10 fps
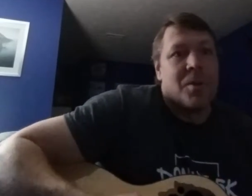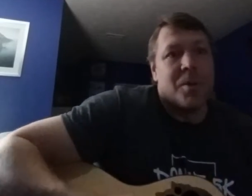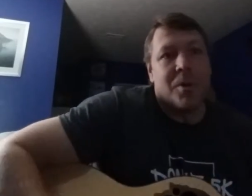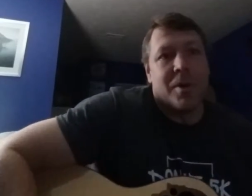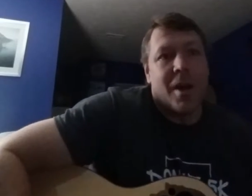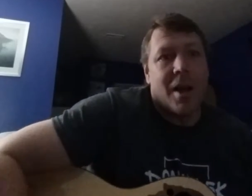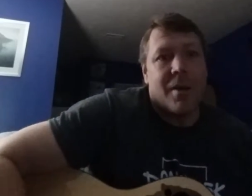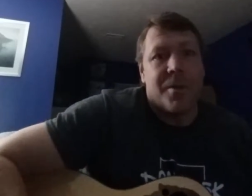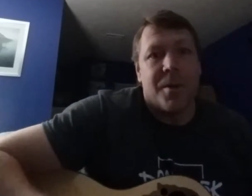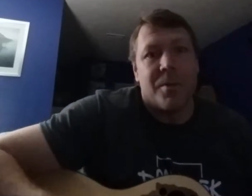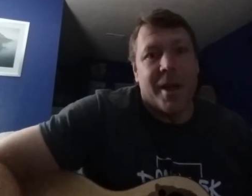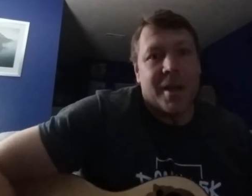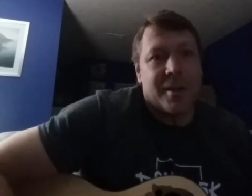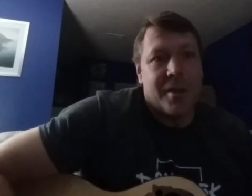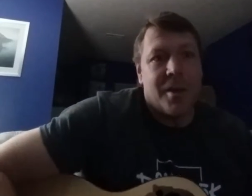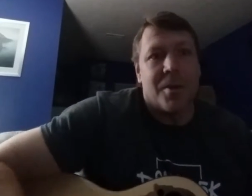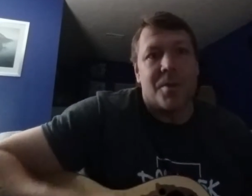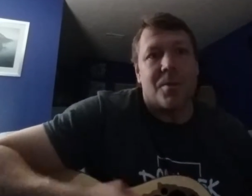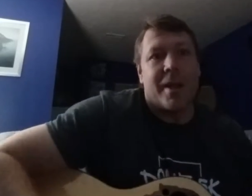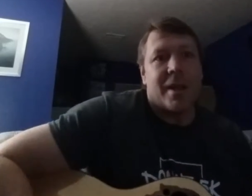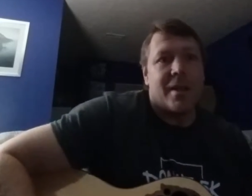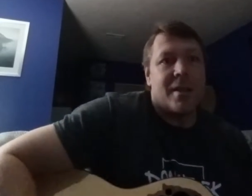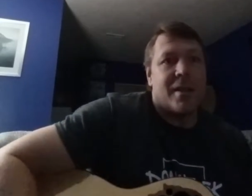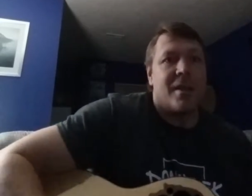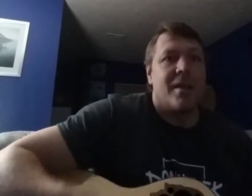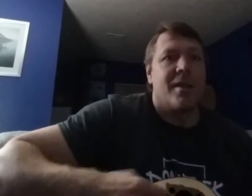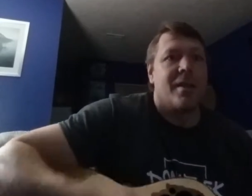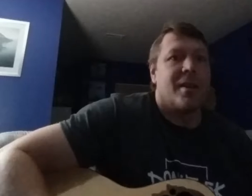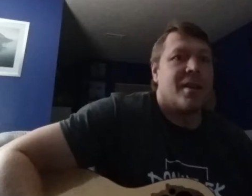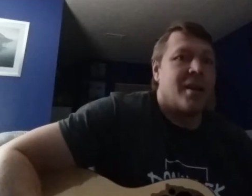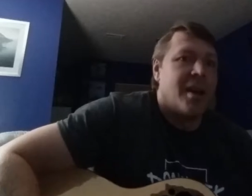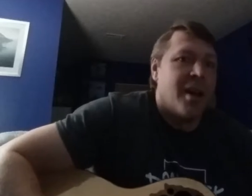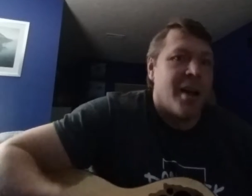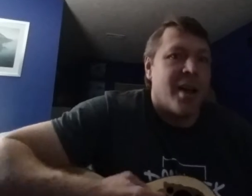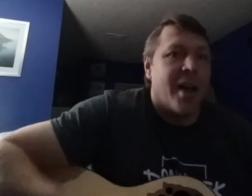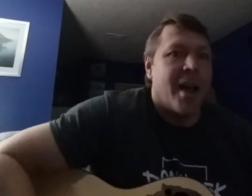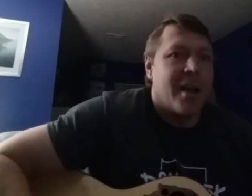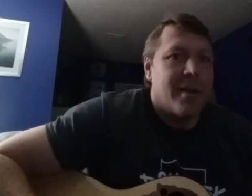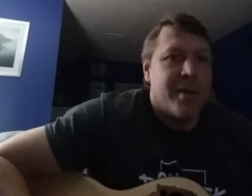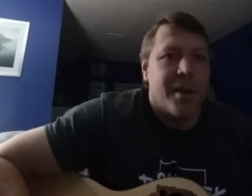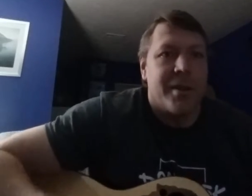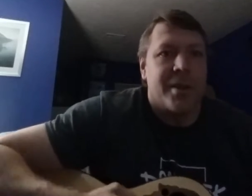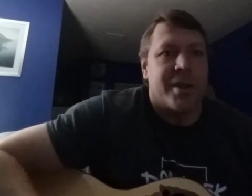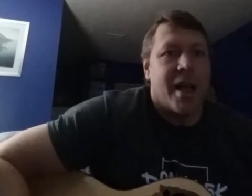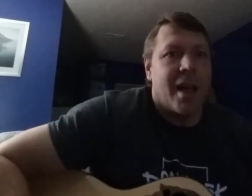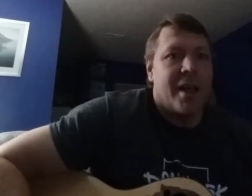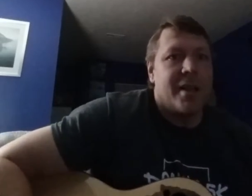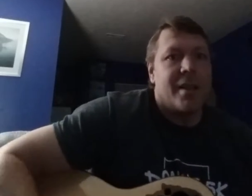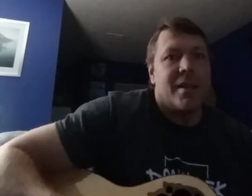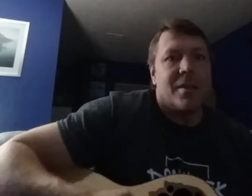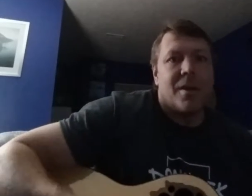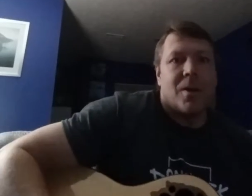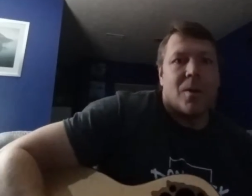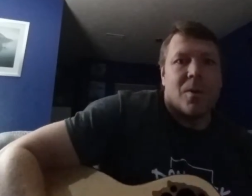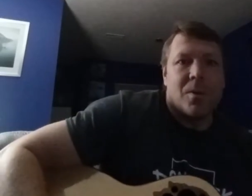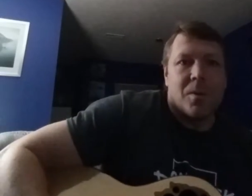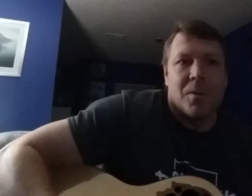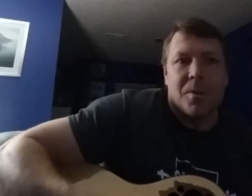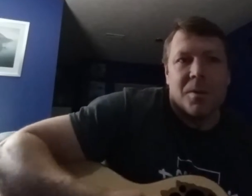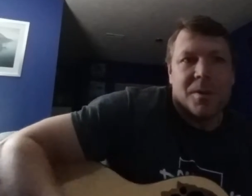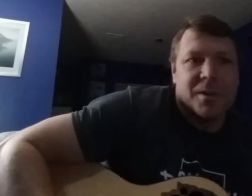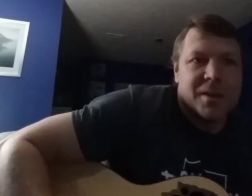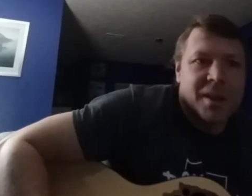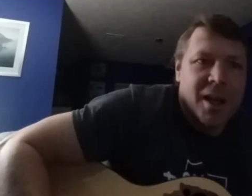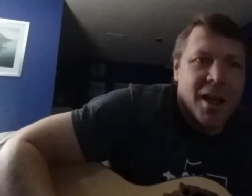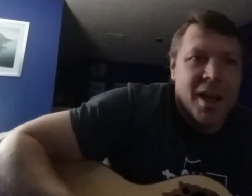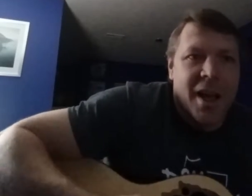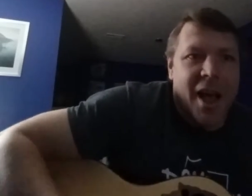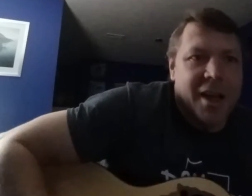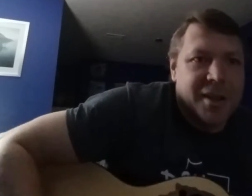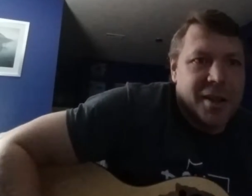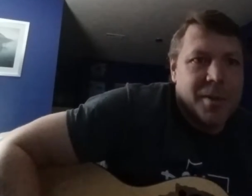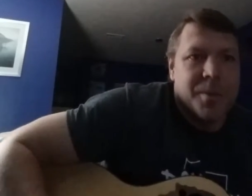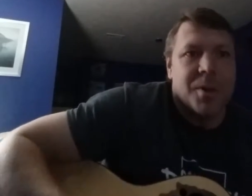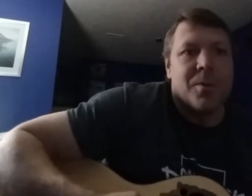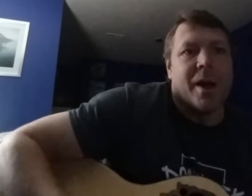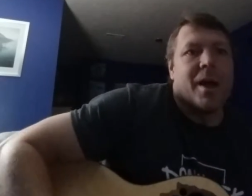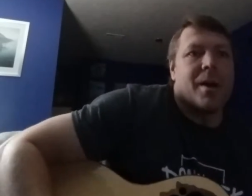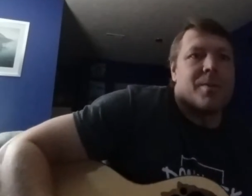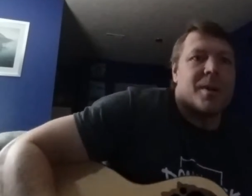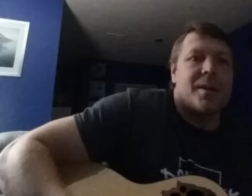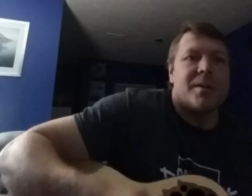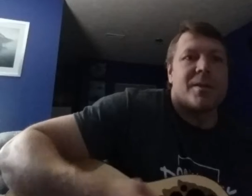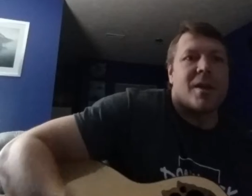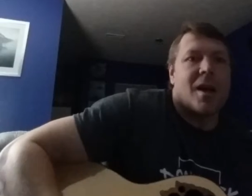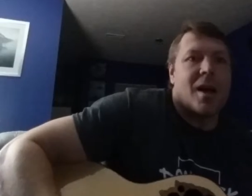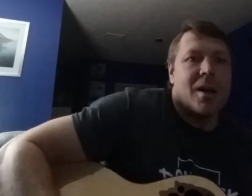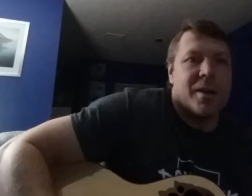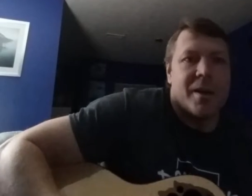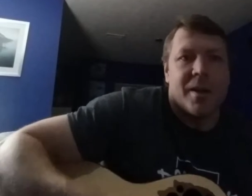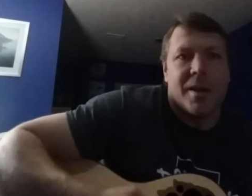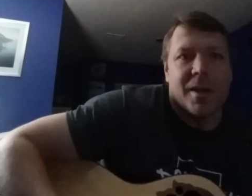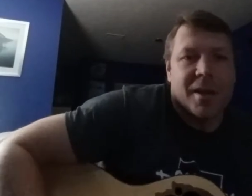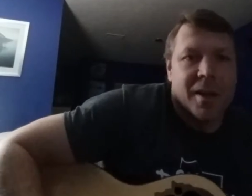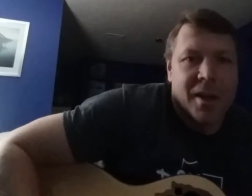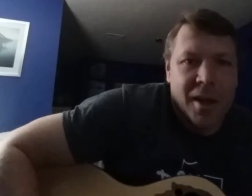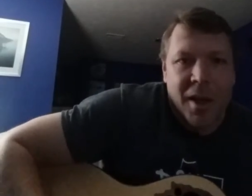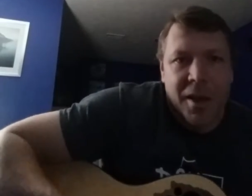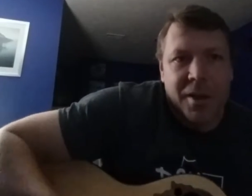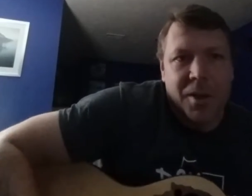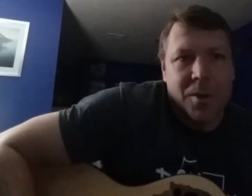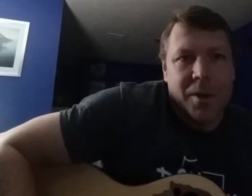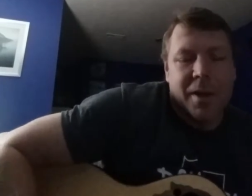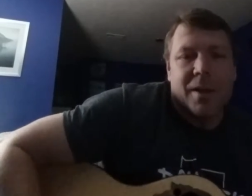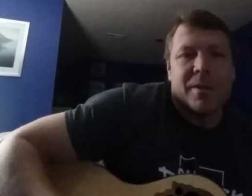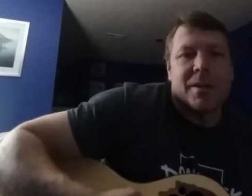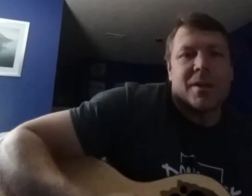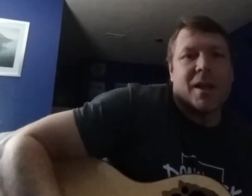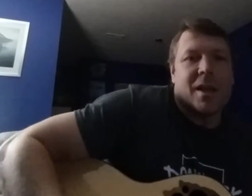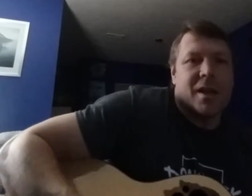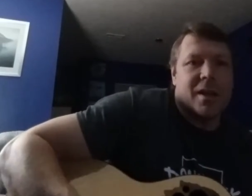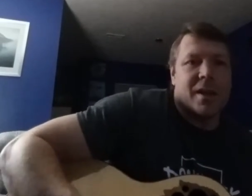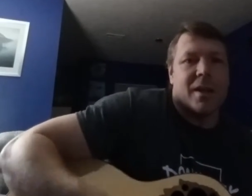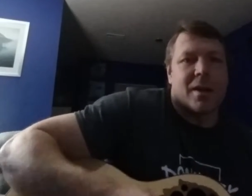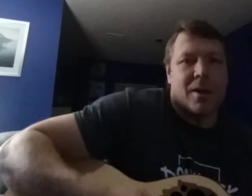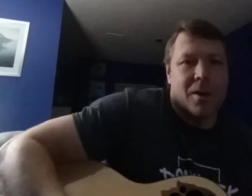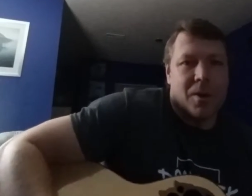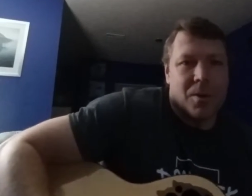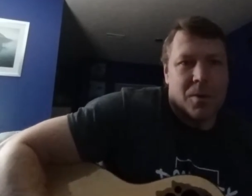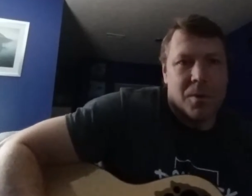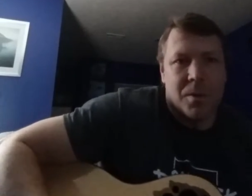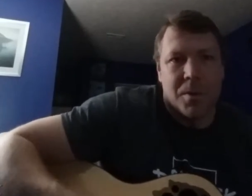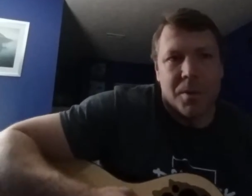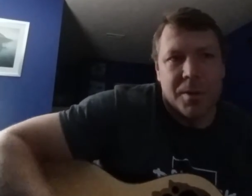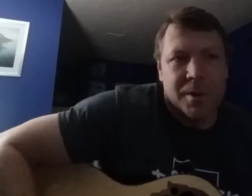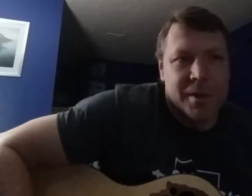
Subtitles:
Rudolph the Red-Nosed Reindeer had a very shiny nose, and if you ever saw it, you would even say it goes.